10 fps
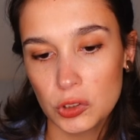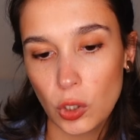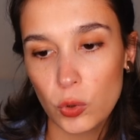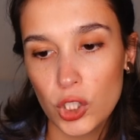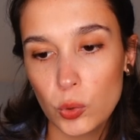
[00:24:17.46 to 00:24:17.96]

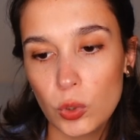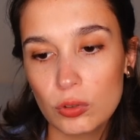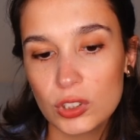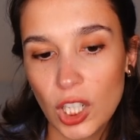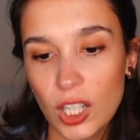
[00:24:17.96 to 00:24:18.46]
So you
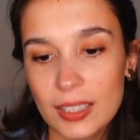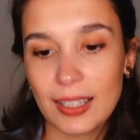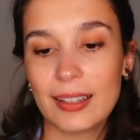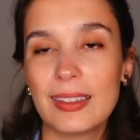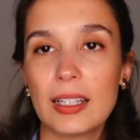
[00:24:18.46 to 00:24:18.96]
will not
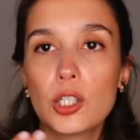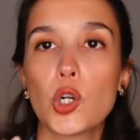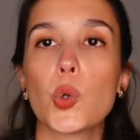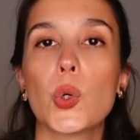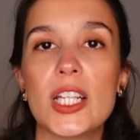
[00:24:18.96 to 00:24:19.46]
get that
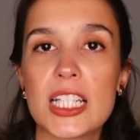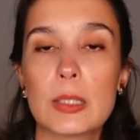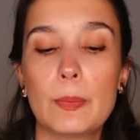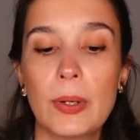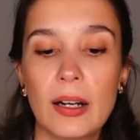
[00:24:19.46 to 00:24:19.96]

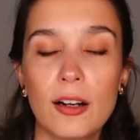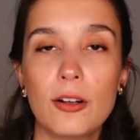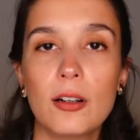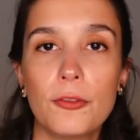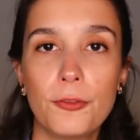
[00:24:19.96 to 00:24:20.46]
crisp,
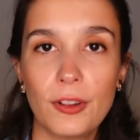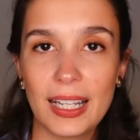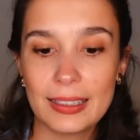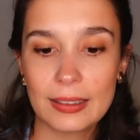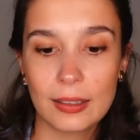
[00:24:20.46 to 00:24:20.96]

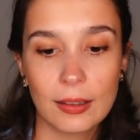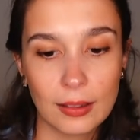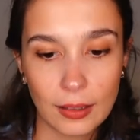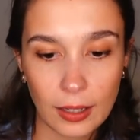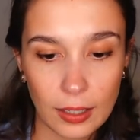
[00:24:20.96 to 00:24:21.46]
flat
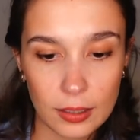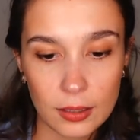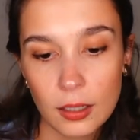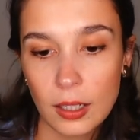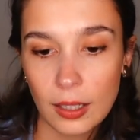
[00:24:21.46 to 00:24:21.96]
laid